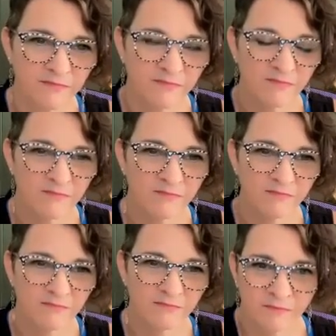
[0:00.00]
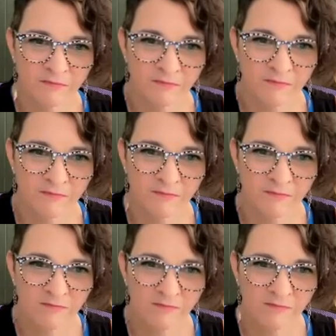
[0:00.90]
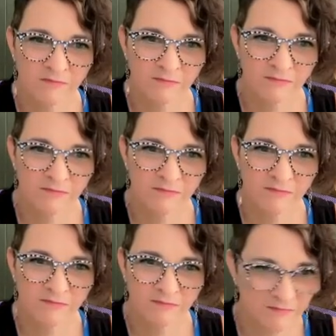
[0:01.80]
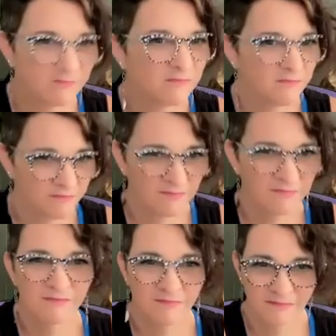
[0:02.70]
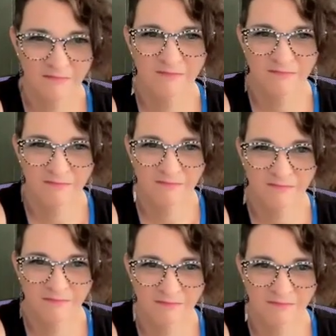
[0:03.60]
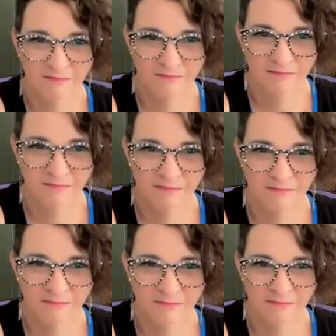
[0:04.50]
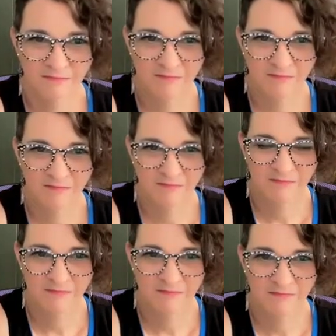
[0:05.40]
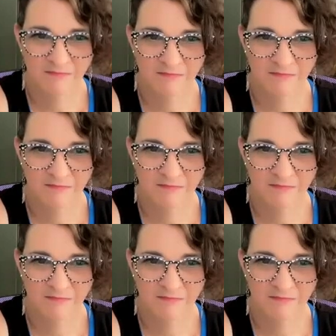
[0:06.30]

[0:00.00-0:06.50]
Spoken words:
(not speaking)